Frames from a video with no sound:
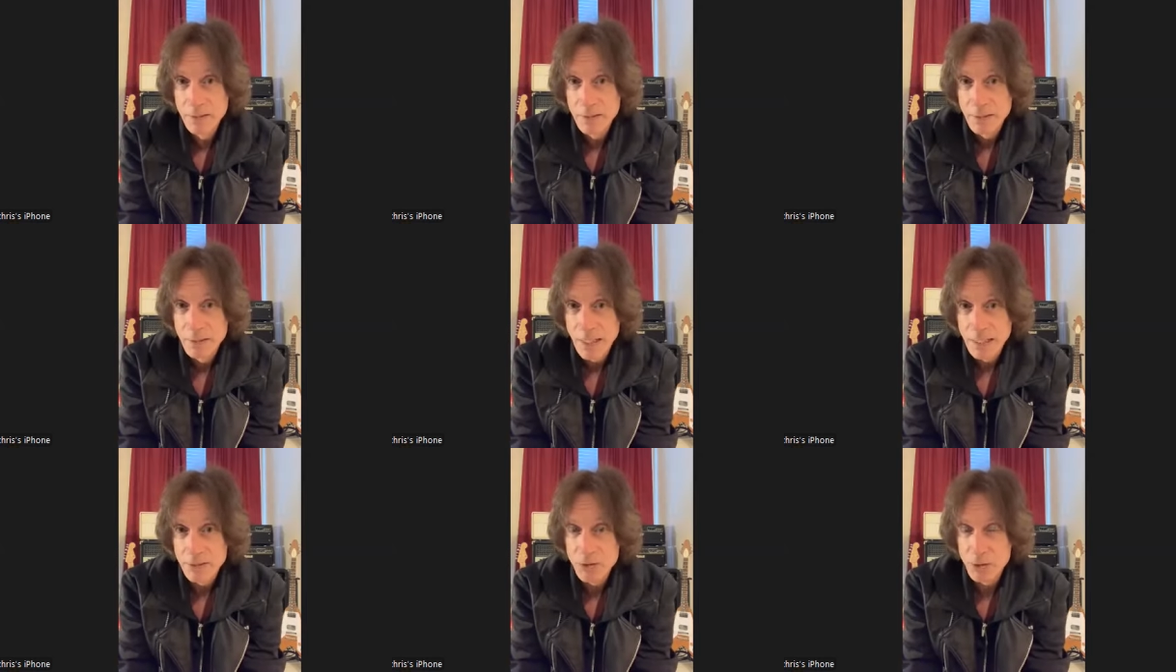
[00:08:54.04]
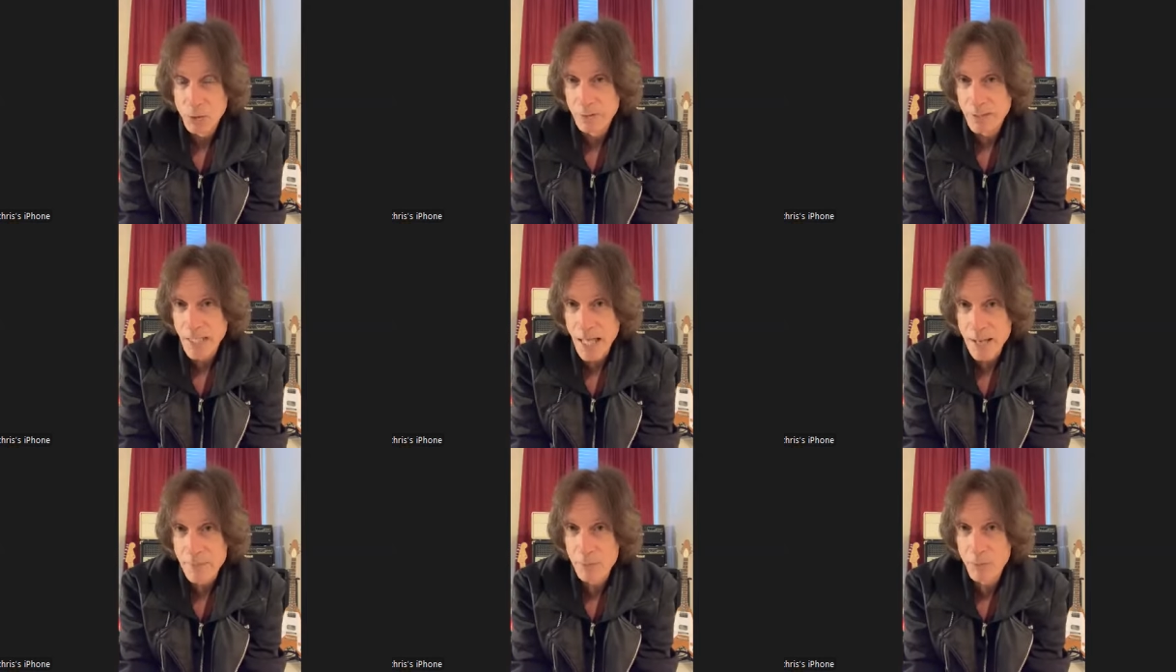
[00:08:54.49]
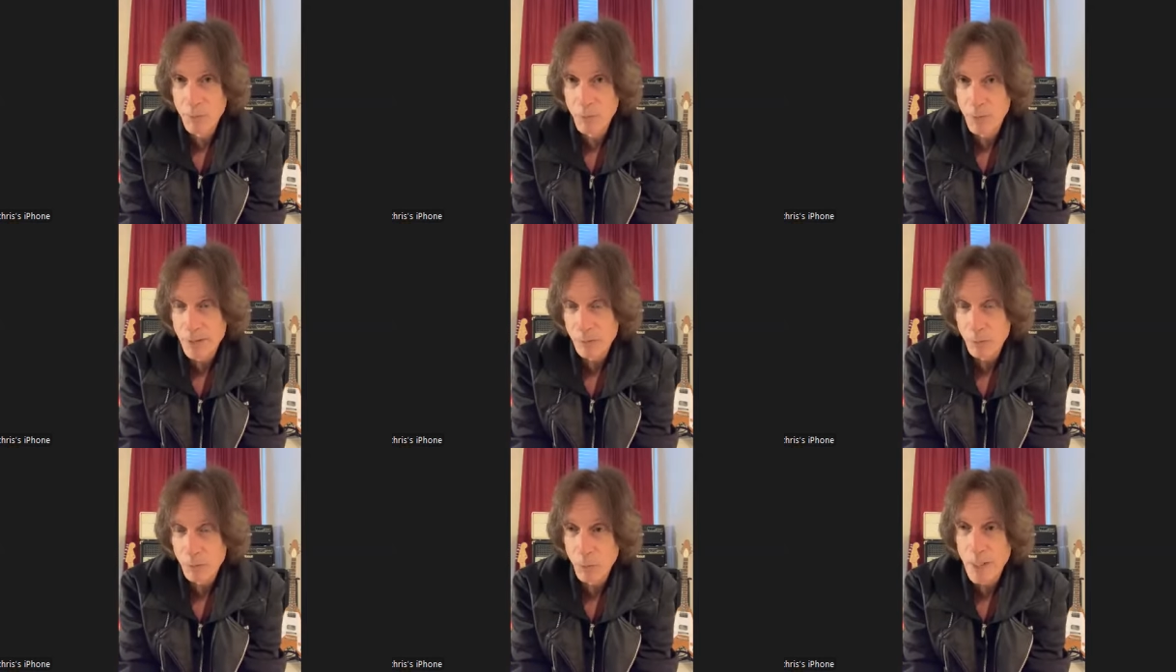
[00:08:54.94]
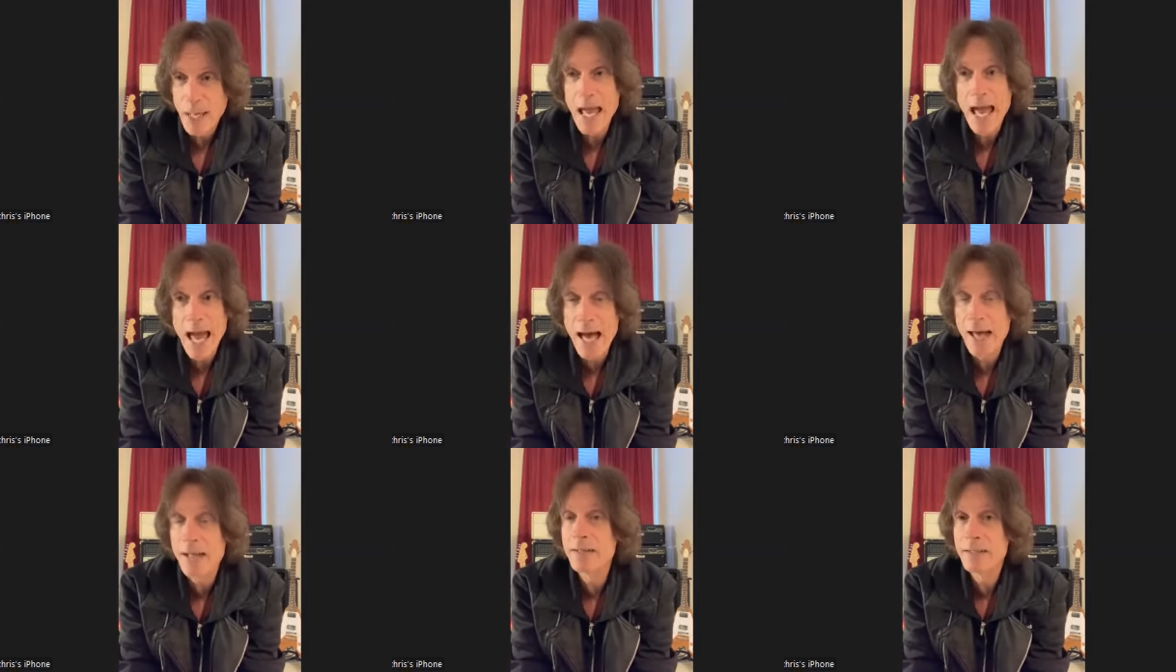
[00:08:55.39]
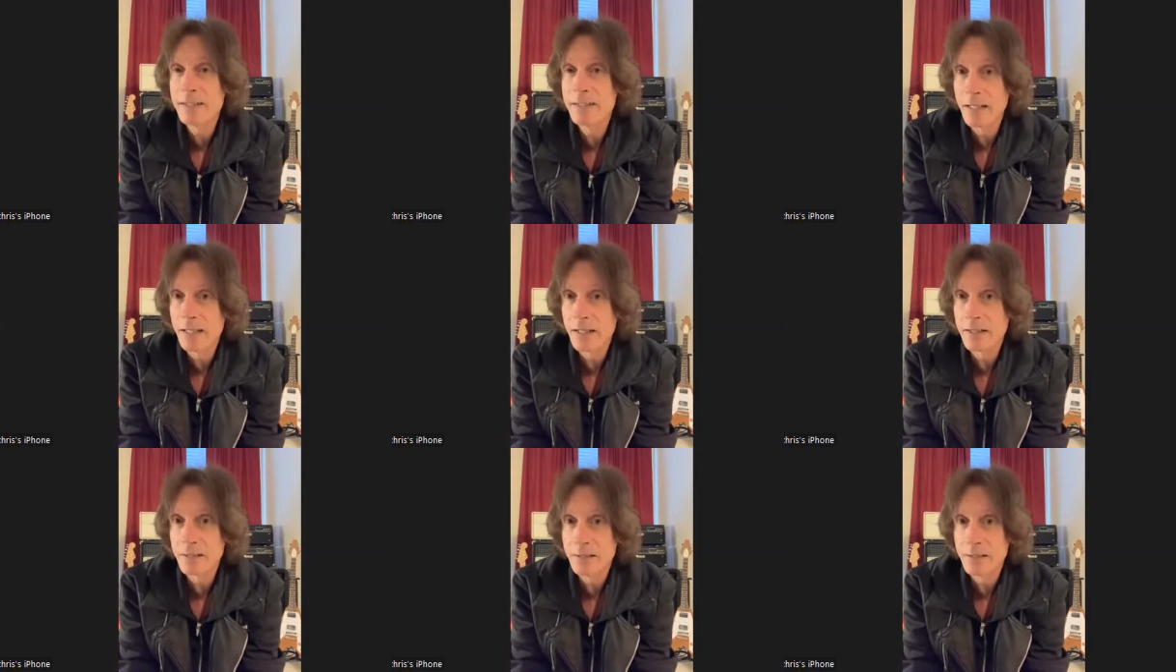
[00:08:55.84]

and so at that point we had to get